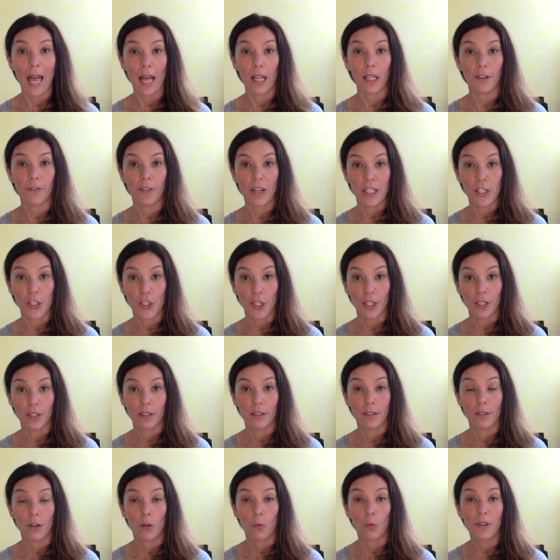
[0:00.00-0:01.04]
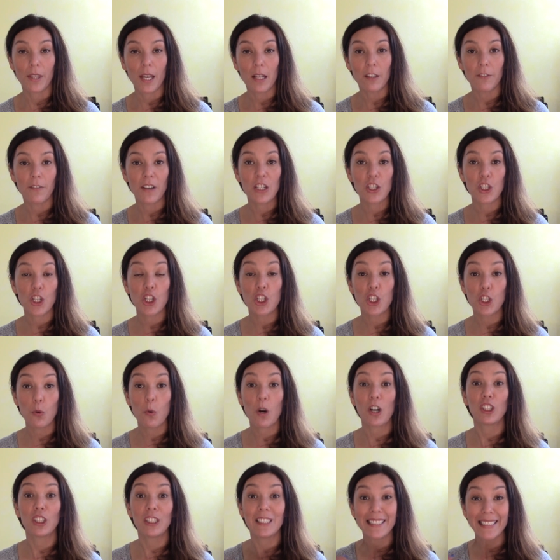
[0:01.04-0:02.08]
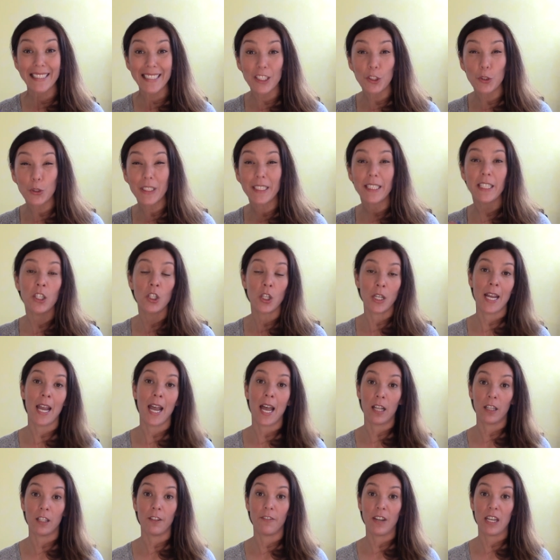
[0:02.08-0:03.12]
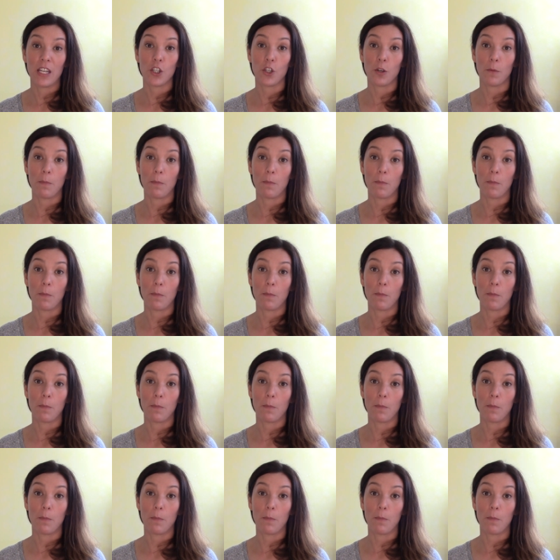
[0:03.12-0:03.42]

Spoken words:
Elevation. With elevation, you are literally going to elevate your